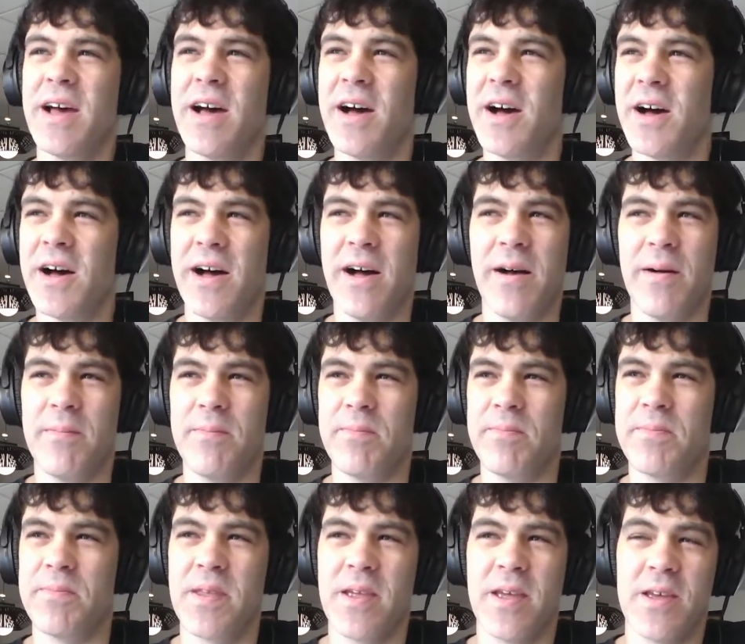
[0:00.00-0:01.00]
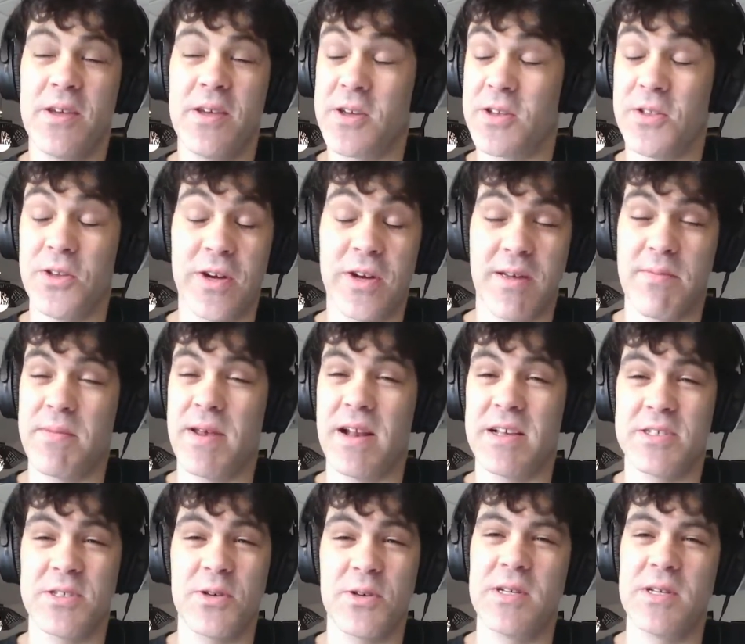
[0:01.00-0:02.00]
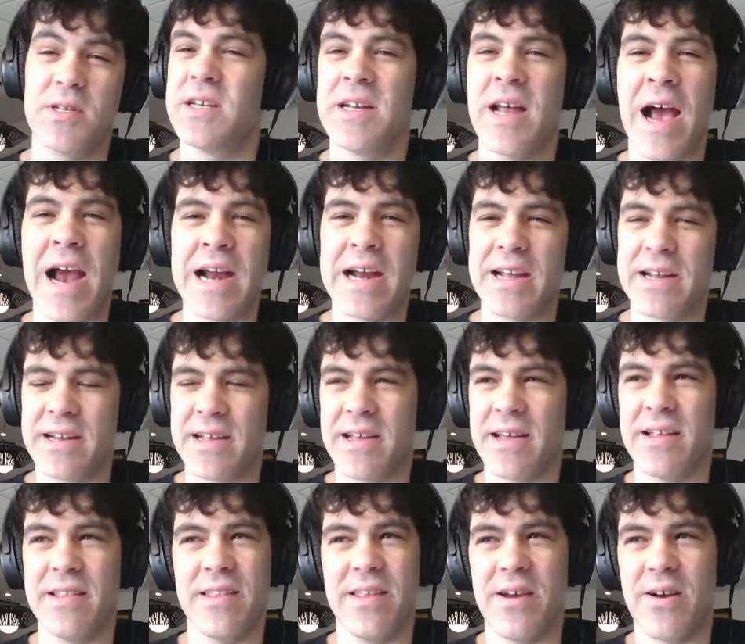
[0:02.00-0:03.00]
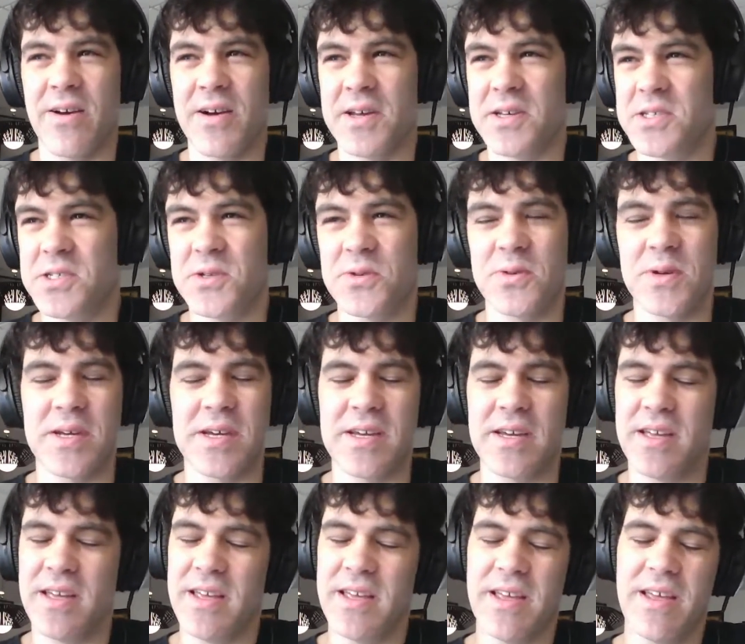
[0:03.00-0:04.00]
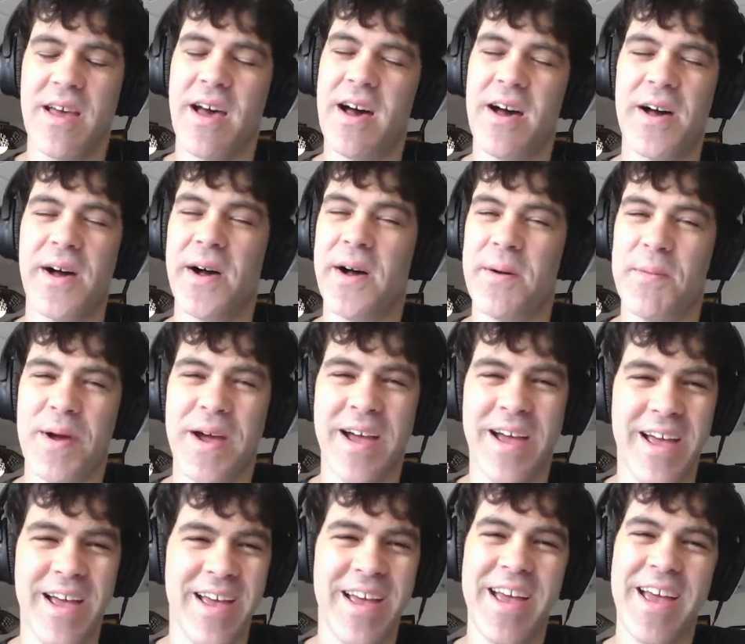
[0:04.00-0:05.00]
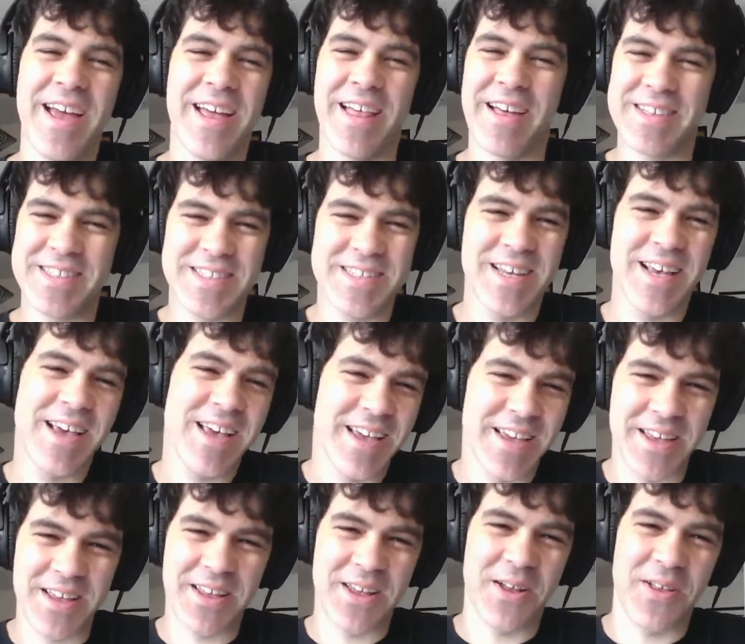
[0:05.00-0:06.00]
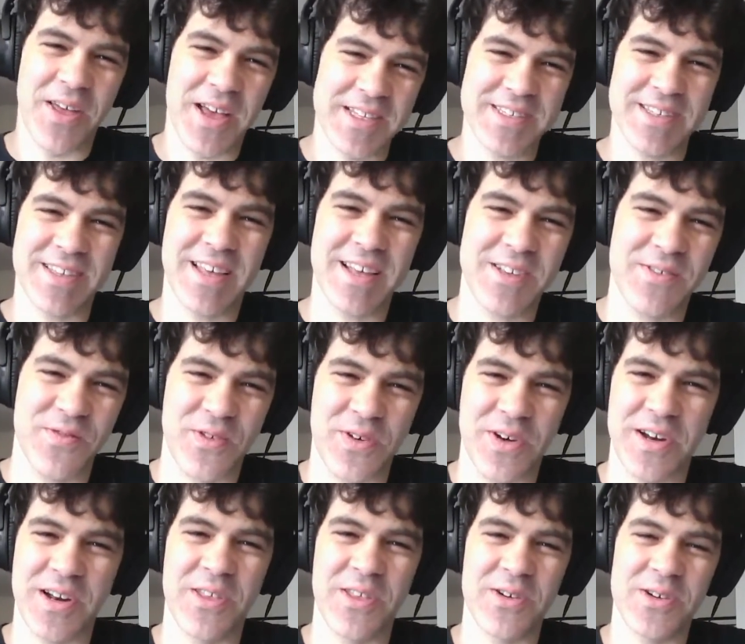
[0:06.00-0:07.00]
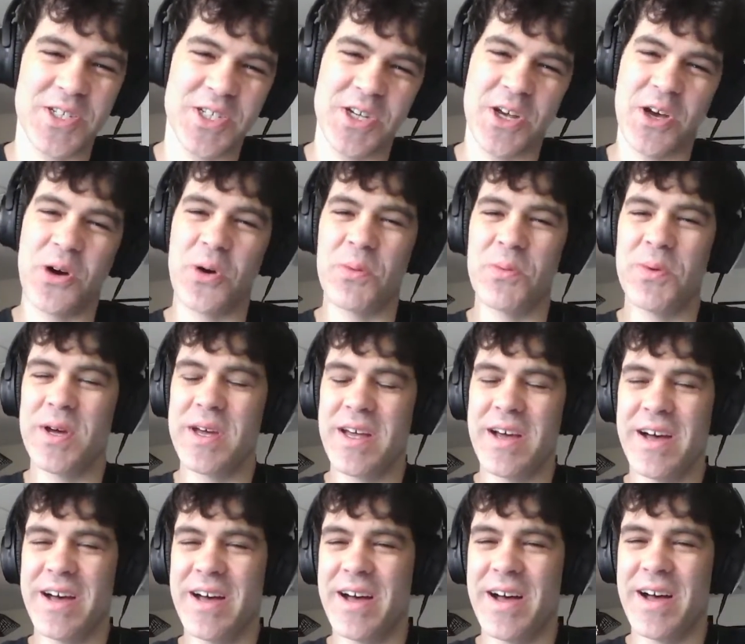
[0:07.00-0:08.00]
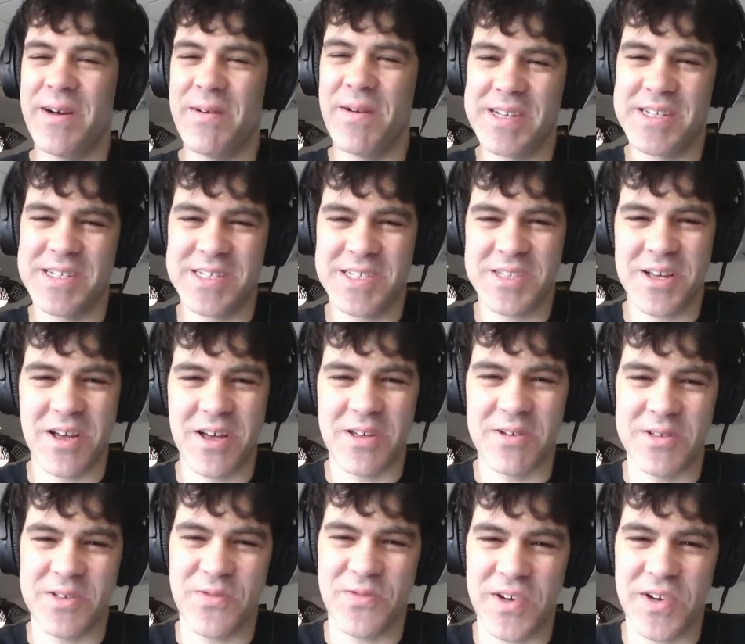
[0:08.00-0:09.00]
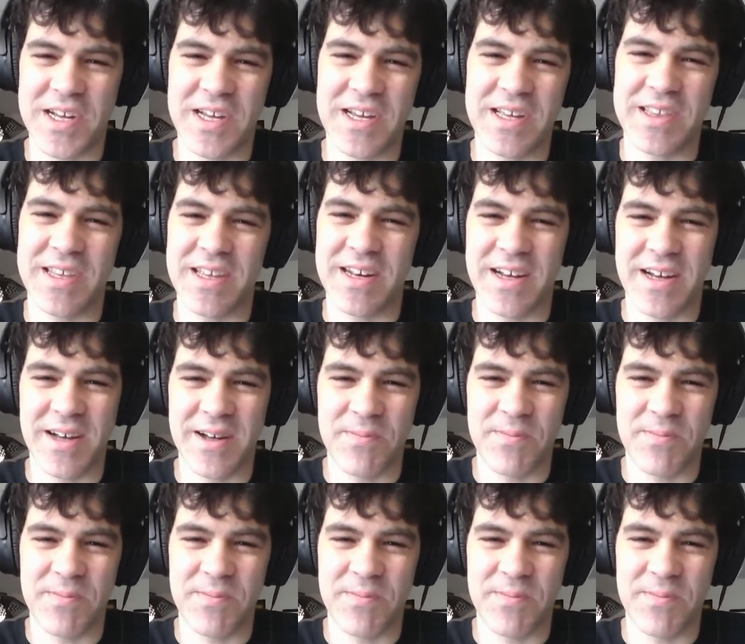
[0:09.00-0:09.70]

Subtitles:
You can look at Minnesota United and their history. That's for another show. But I just saw it was funny that